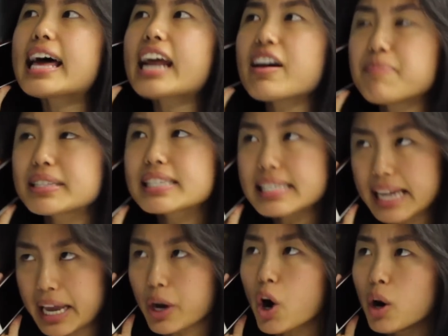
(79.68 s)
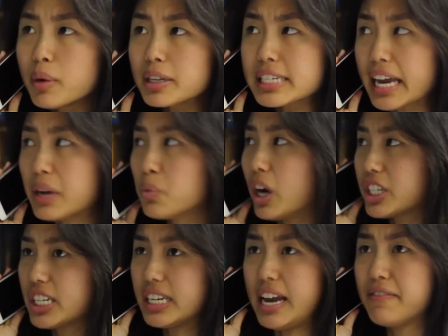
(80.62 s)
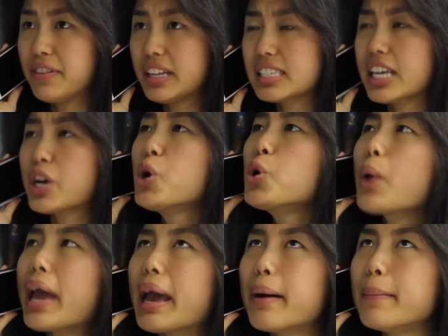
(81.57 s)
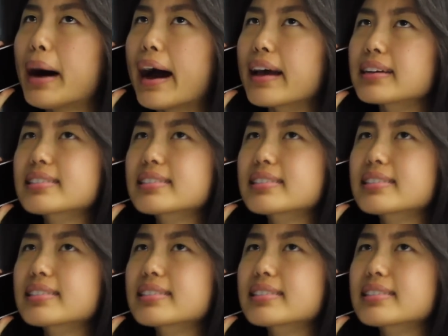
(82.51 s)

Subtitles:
That I've been staying home all day and watching Netflix. Like, who am I?